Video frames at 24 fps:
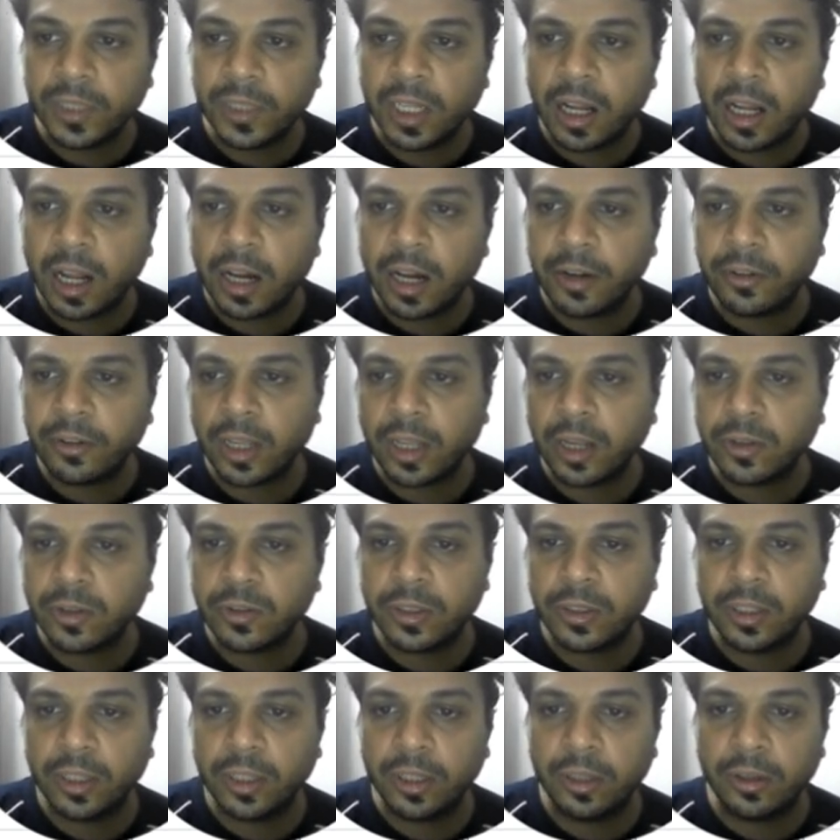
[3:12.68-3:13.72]

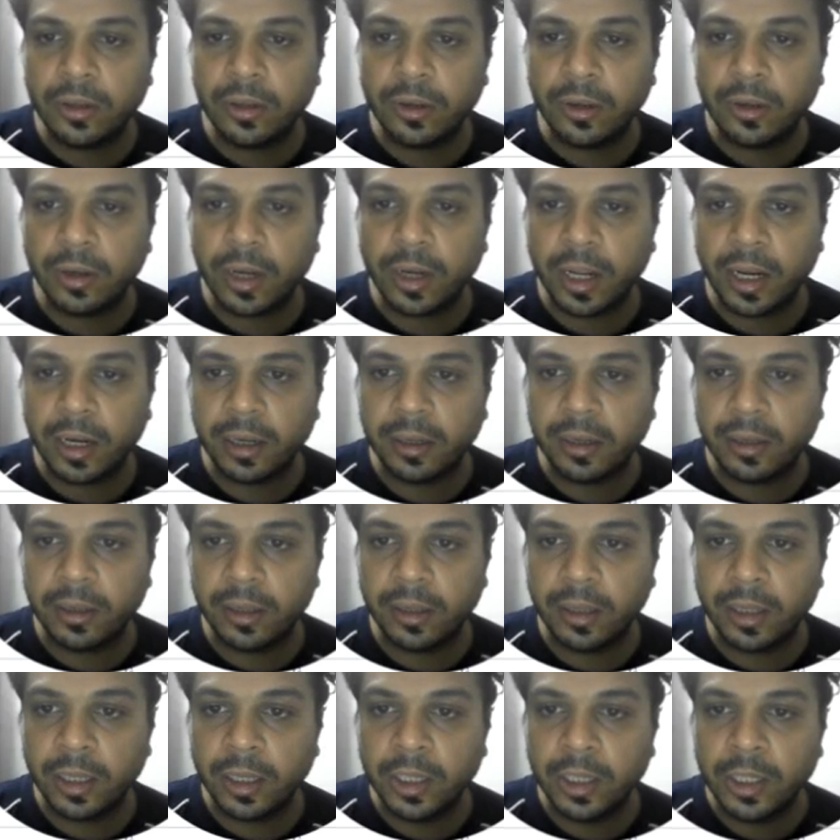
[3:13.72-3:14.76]
100,000 here and
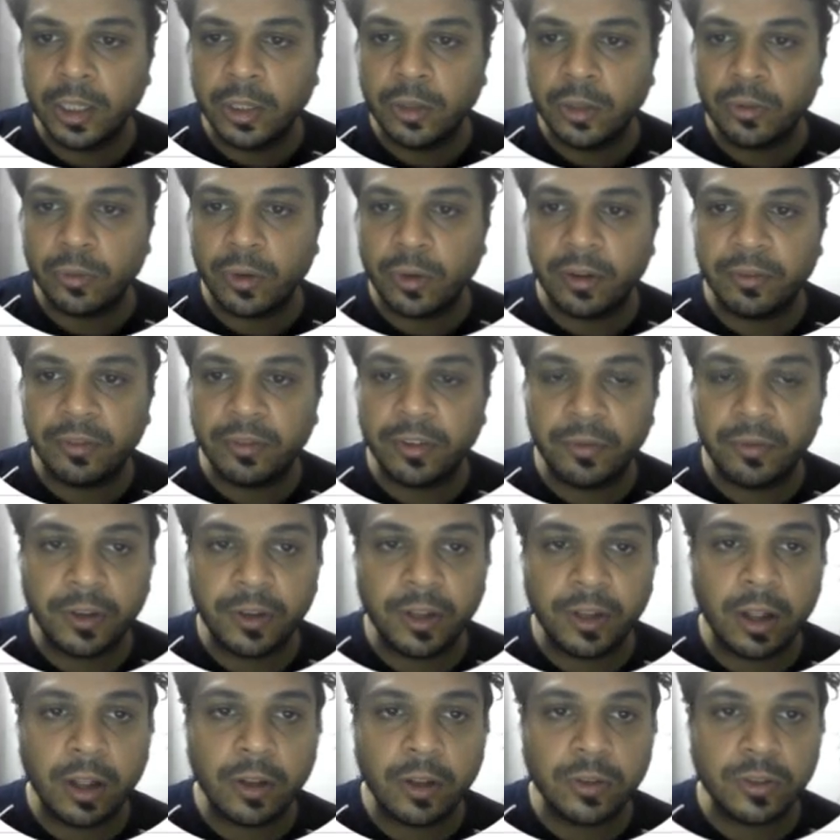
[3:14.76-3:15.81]

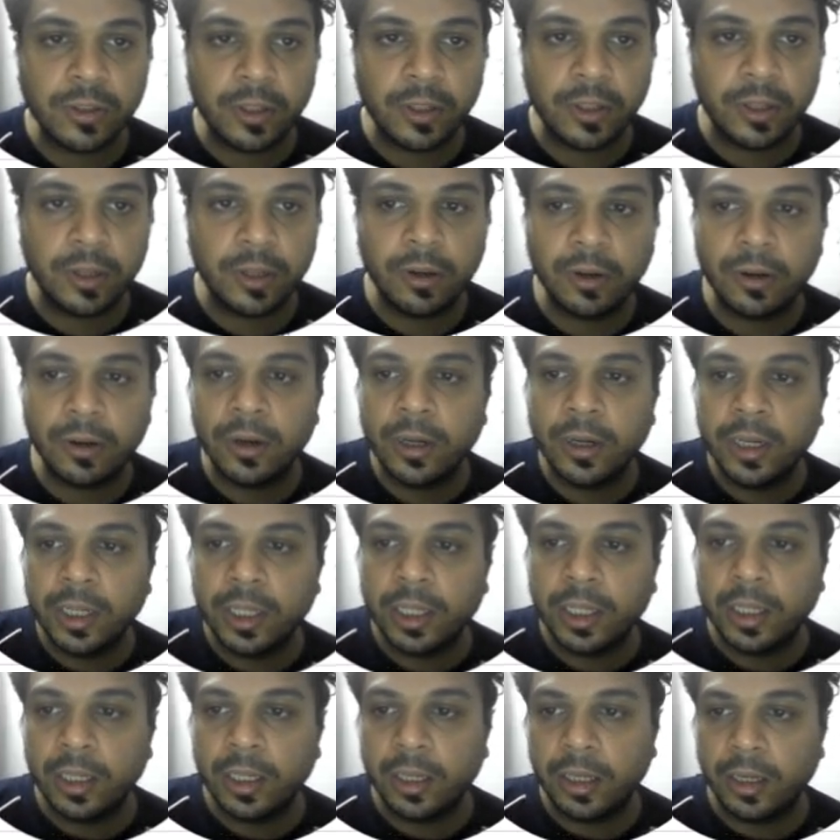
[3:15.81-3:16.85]
250,000 here.
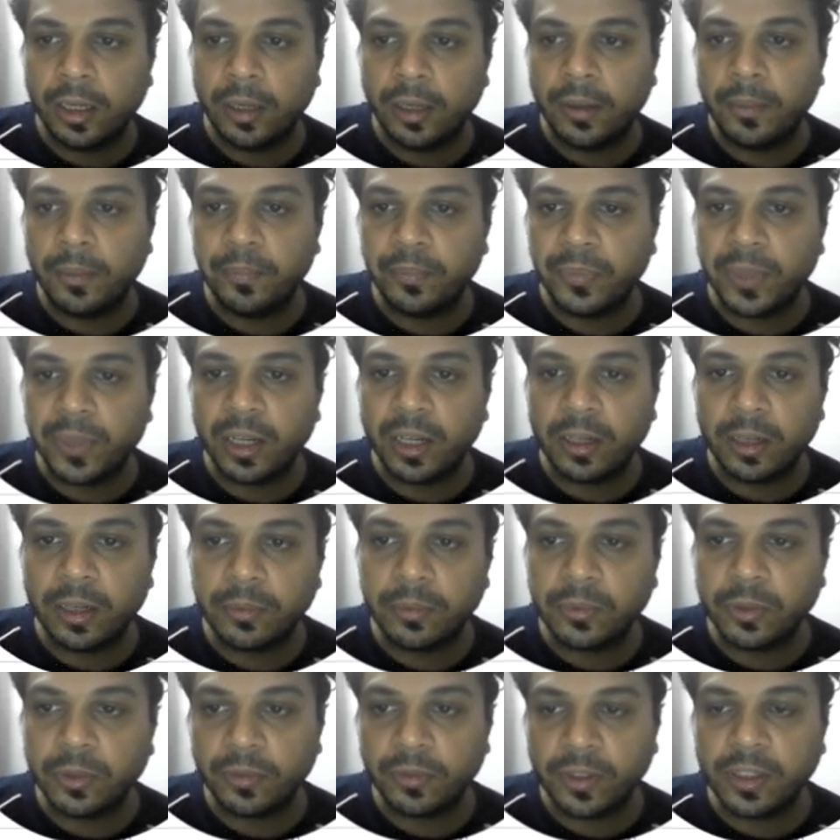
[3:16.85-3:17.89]
In
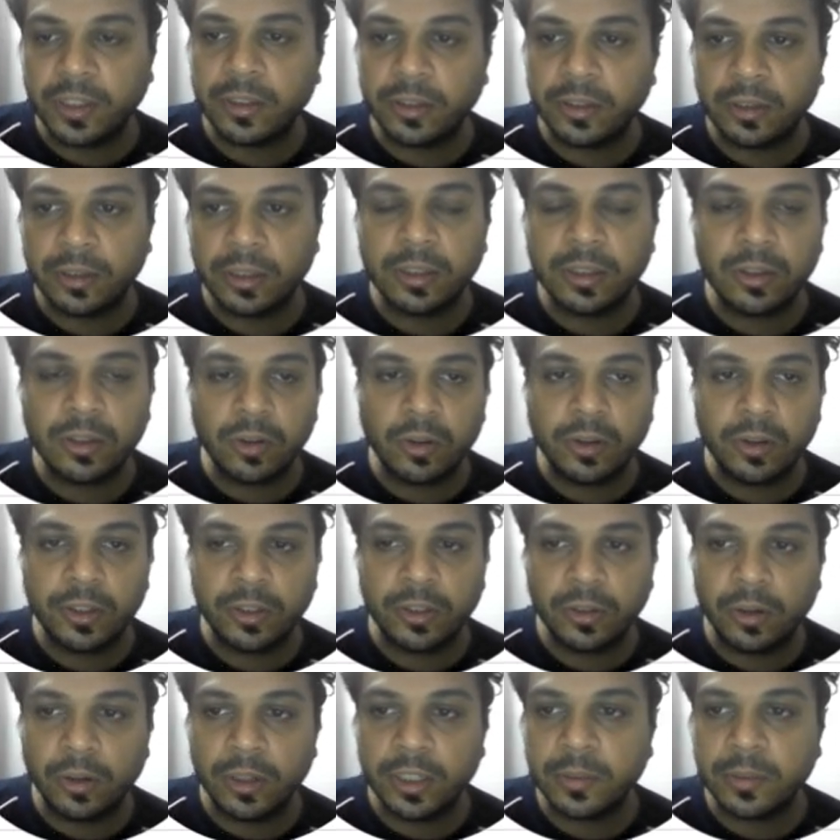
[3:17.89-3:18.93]
terms of this is all
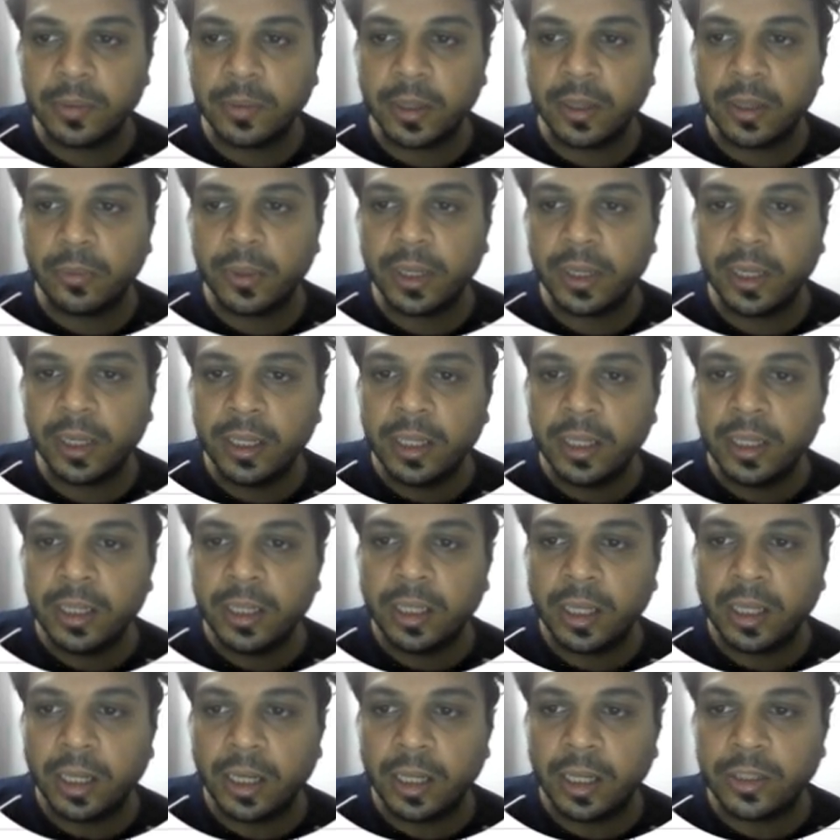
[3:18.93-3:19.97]
in dollars, by the way.
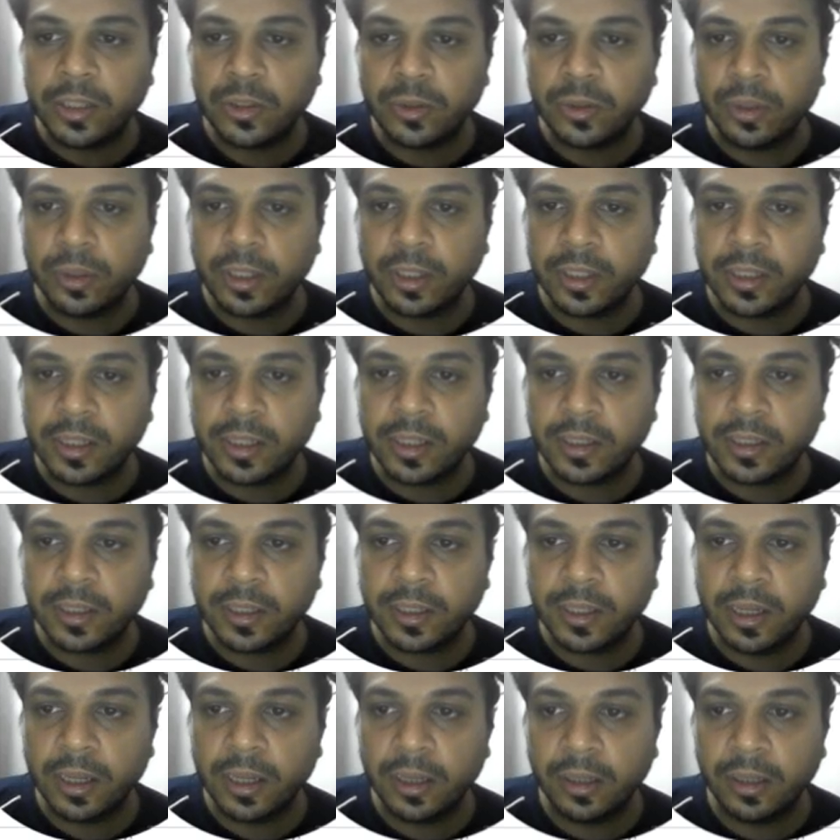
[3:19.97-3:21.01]
So this
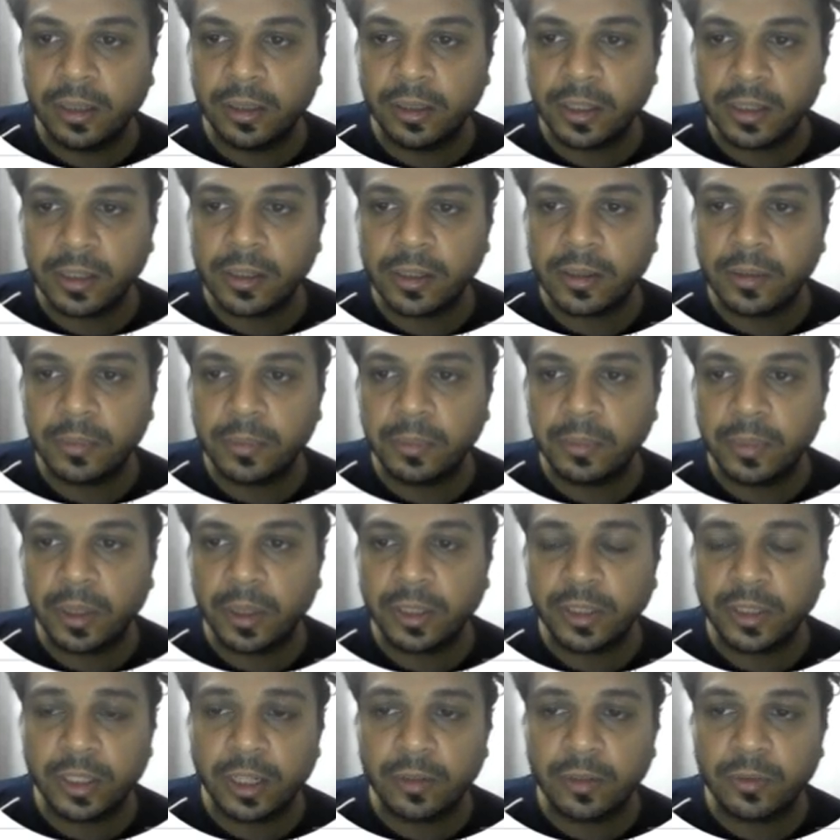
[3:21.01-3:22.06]
is the
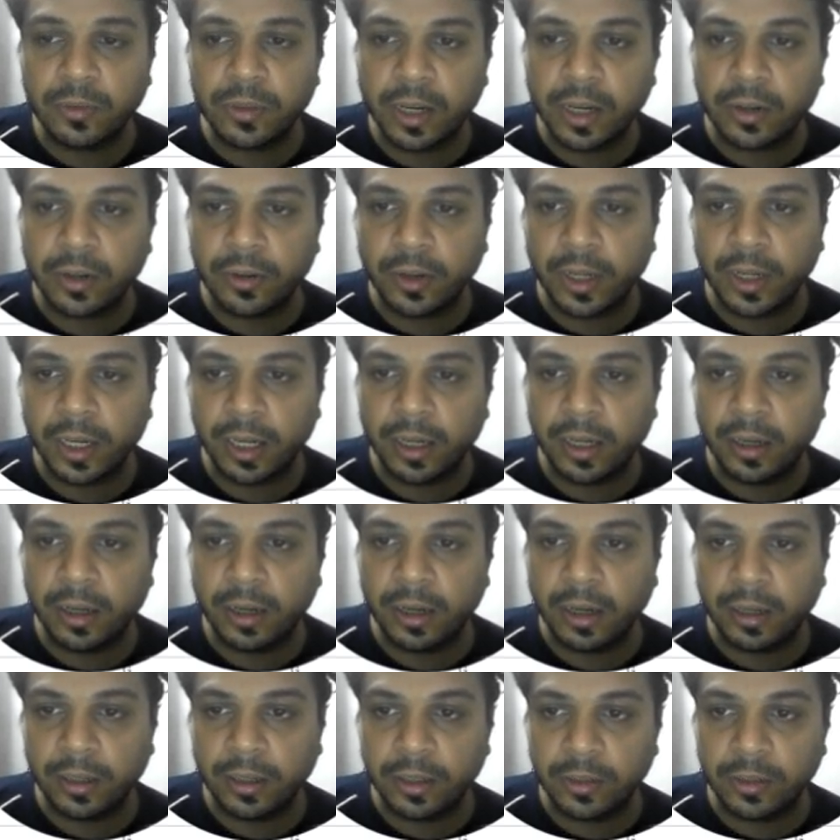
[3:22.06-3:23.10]
budget that was allocated,
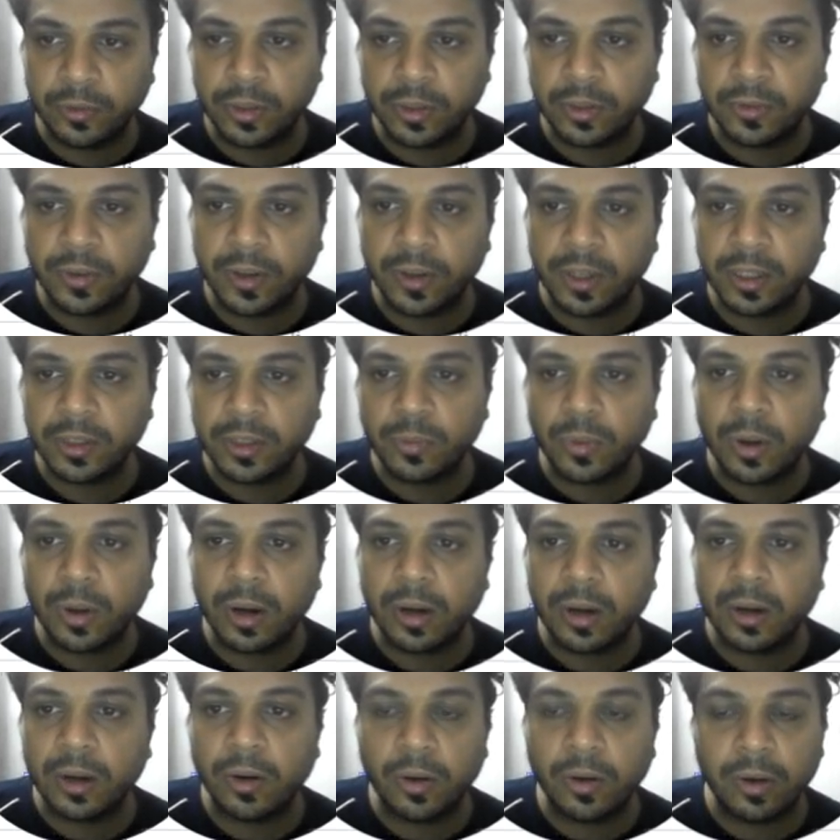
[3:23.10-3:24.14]
and this was phase
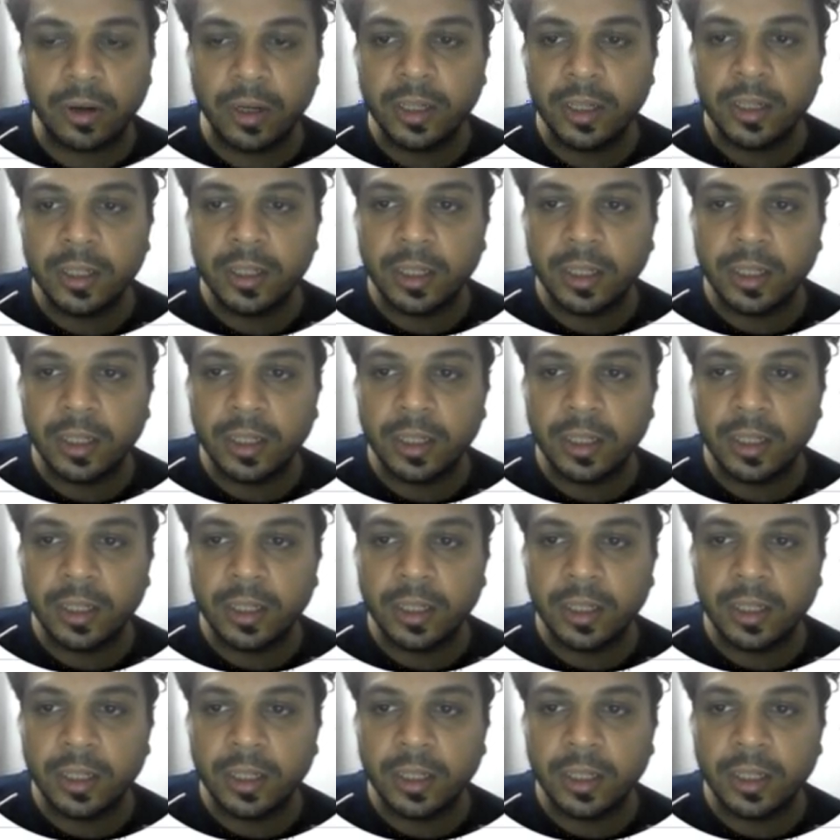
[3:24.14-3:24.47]
one, or